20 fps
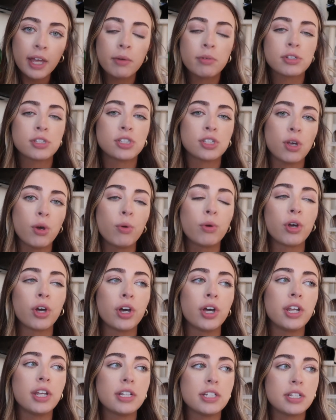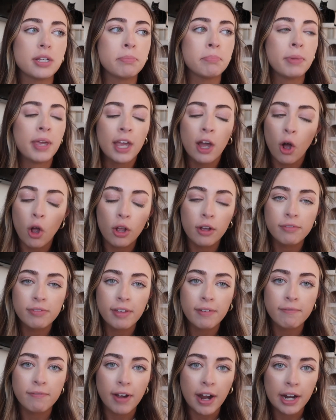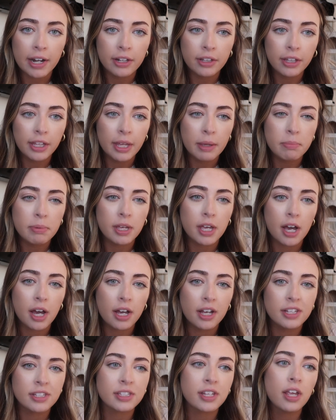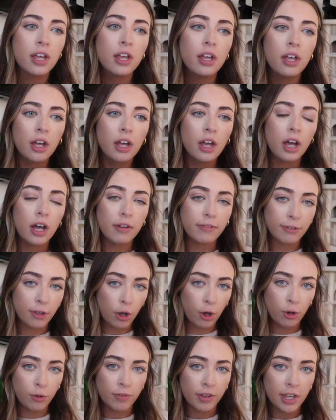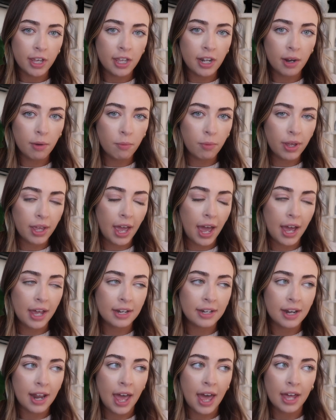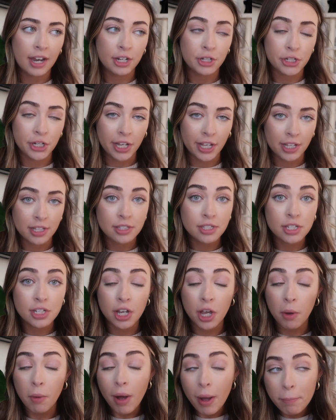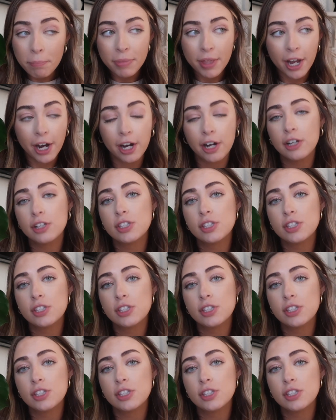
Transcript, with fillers: It was so good to meet all of them finally because of COVID, we hadn't had a chance to go up there.